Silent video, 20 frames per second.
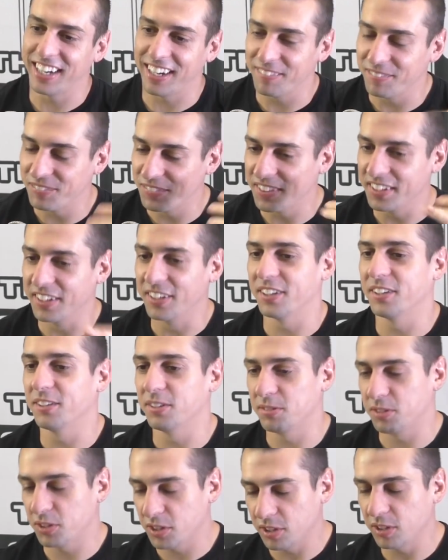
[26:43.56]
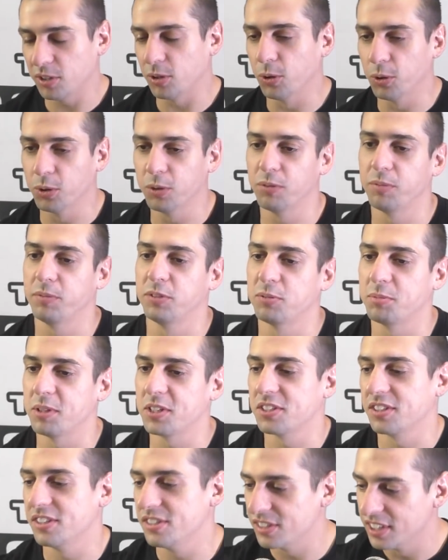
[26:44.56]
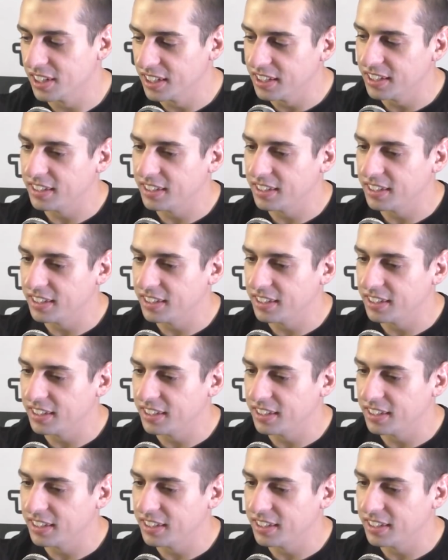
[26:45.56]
up. You got all good from the specialist.